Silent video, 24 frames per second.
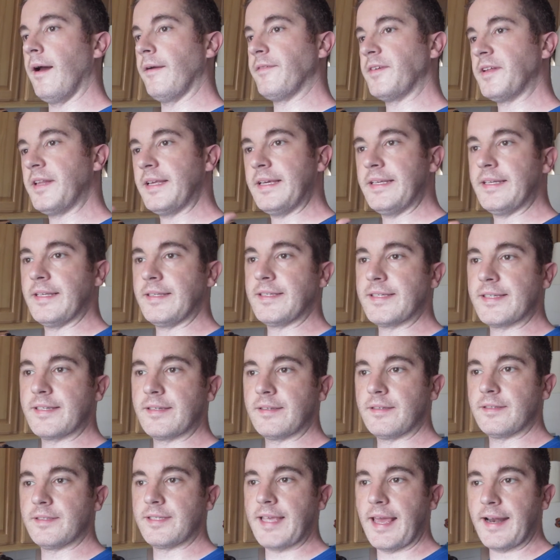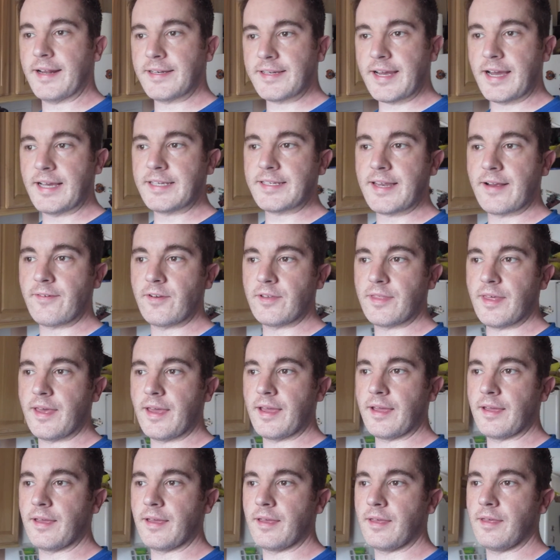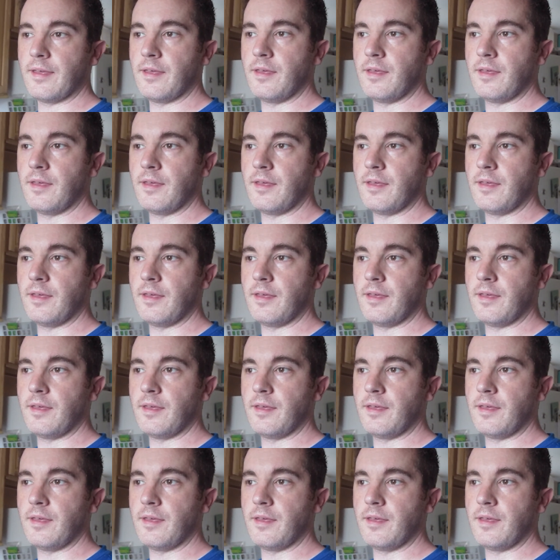Cleaned and sanitized everything.